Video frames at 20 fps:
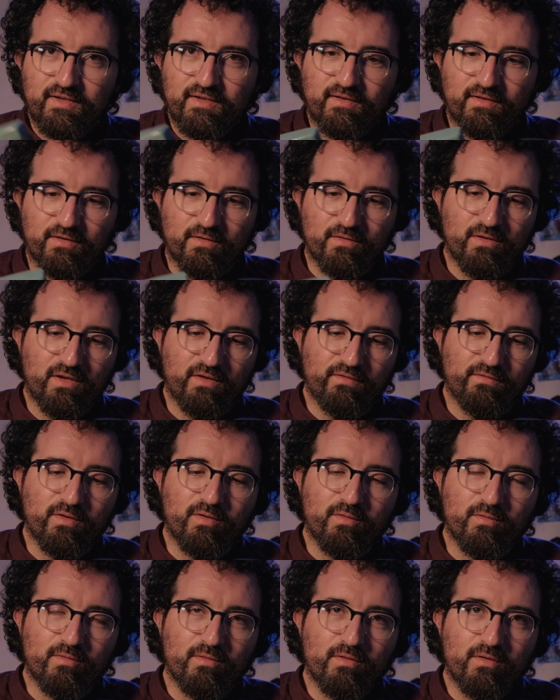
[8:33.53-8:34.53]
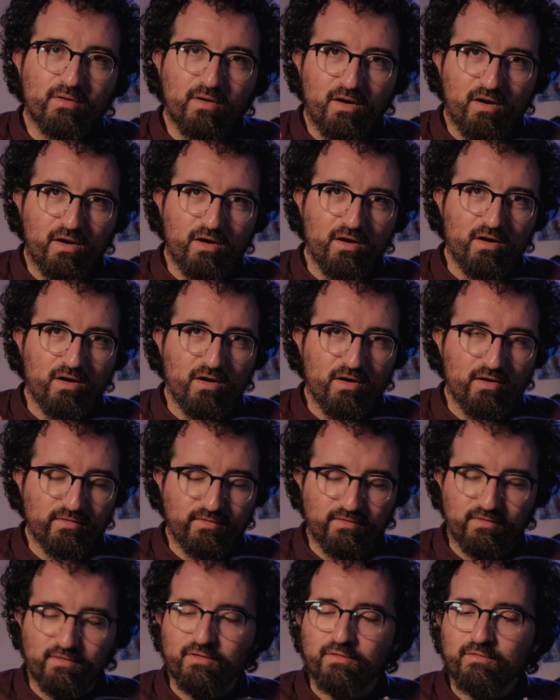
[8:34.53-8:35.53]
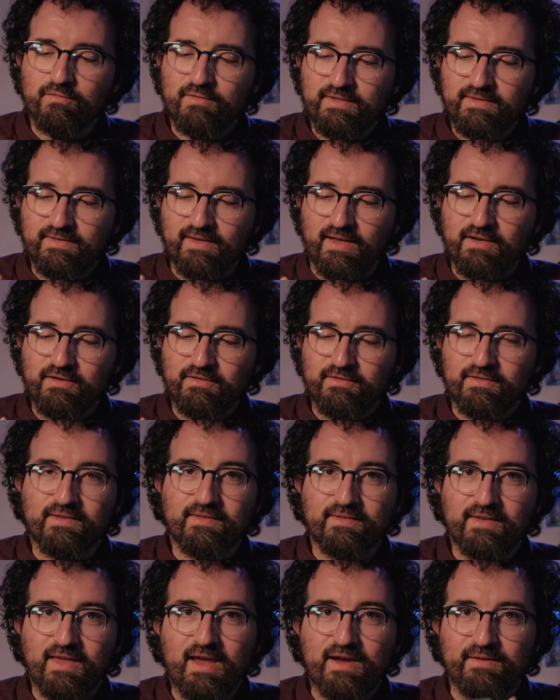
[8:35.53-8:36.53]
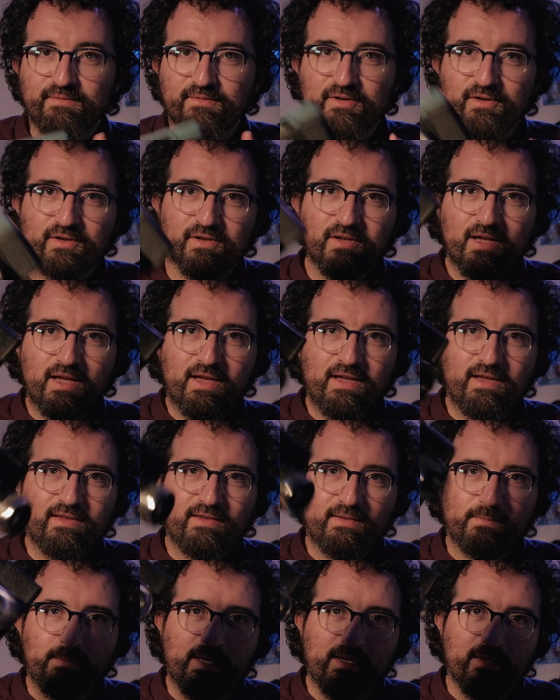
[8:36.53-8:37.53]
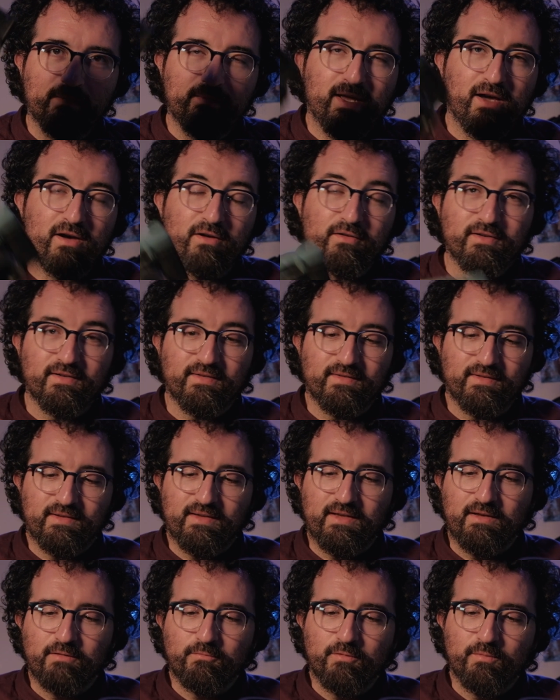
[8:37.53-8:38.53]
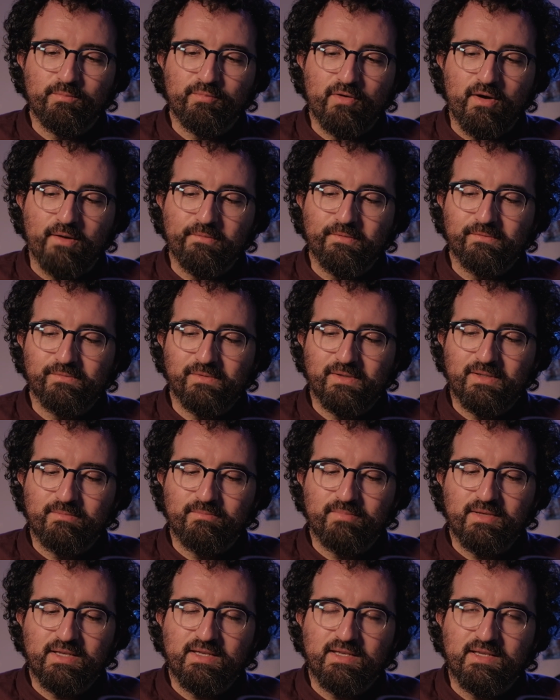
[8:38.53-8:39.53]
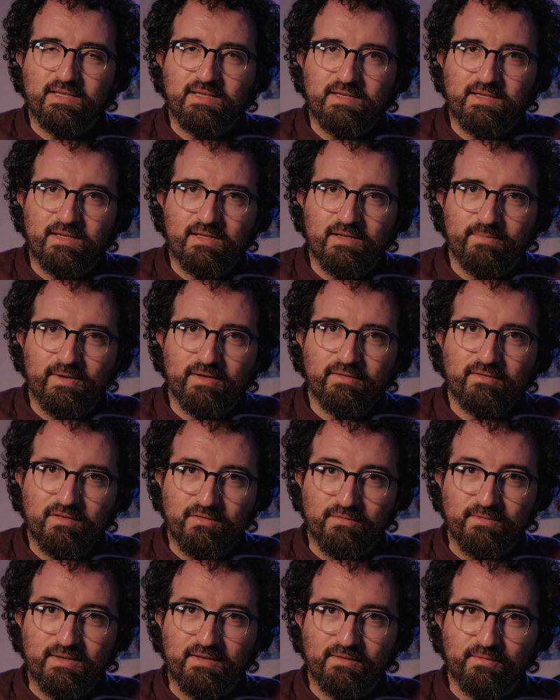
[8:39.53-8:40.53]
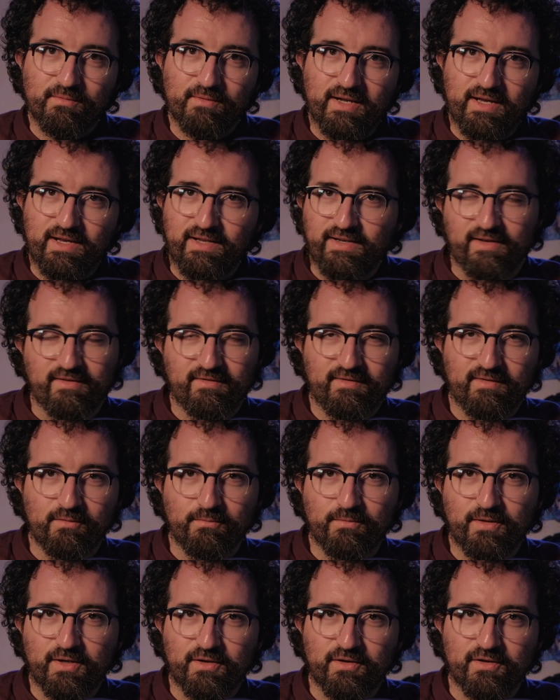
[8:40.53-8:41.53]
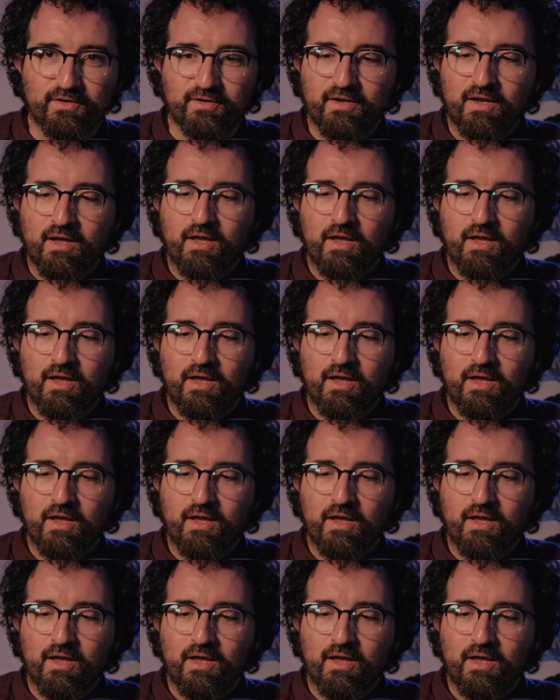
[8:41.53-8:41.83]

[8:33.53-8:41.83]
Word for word: So if you do desire this camera, speak up now, because it will probably be in about two weeks when I announce the winner.